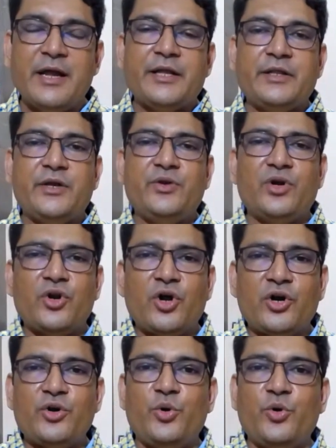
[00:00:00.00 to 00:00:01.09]
then you are
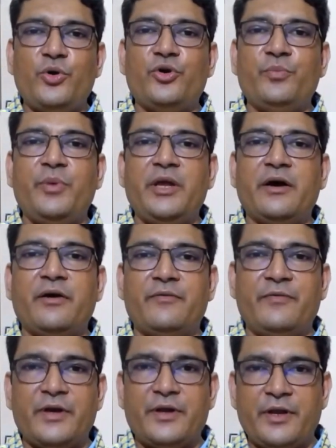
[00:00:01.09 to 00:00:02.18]
not going to be a
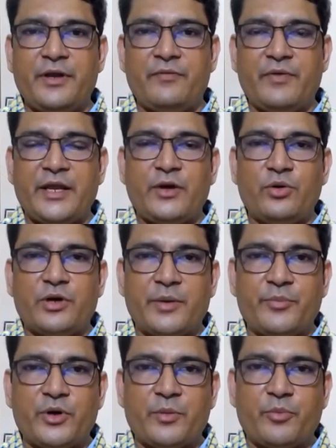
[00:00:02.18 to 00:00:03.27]
very, very good
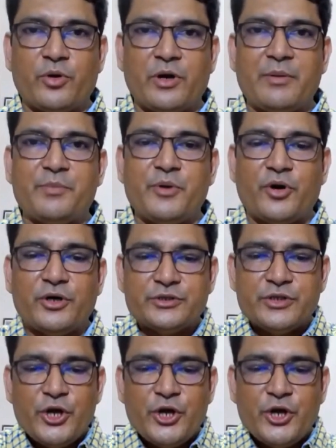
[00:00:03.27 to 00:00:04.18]
computer programmer because